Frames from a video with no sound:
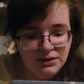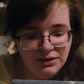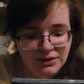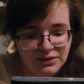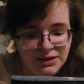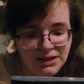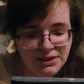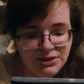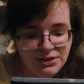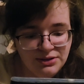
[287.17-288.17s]
There are
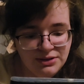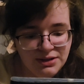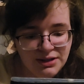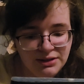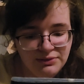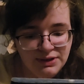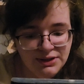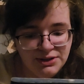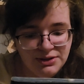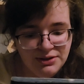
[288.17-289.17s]
dangers and
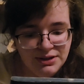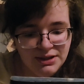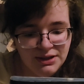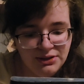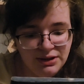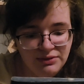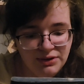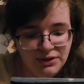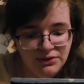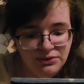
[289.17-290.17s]
adventures in the
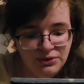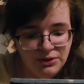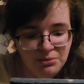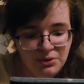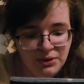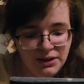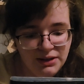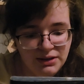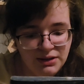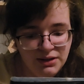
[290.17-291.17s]
graveyard for a boy,
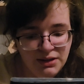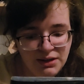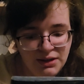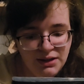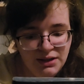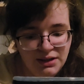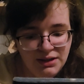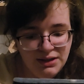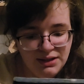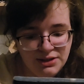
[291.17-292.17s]

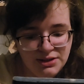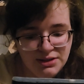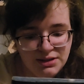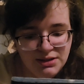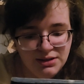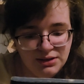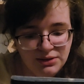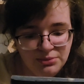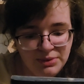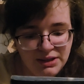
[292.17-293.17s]
an ancient
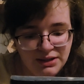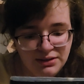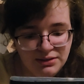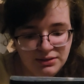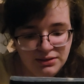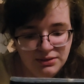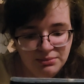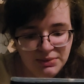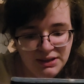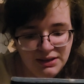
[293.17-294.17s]
indigo man
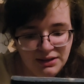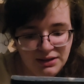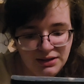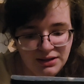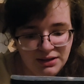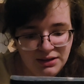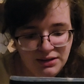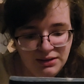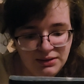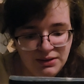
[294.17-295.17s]
beneath the hill,
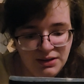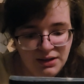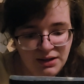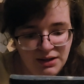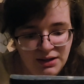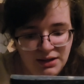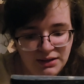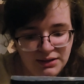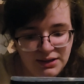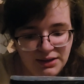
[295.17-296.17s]

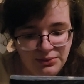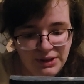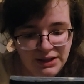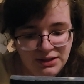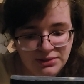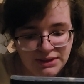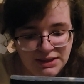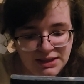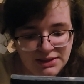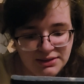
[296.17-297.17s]
a gateway to a
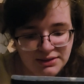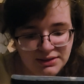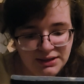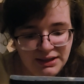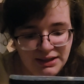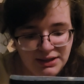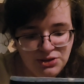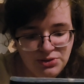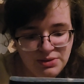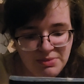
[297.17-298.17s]
desert leading
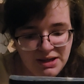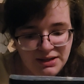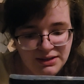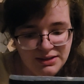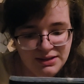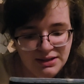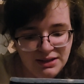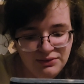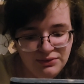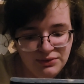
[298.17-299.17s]
to an abandoned
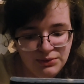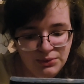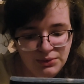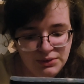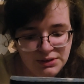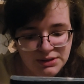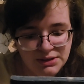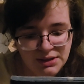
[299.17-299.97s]
city of ghouls.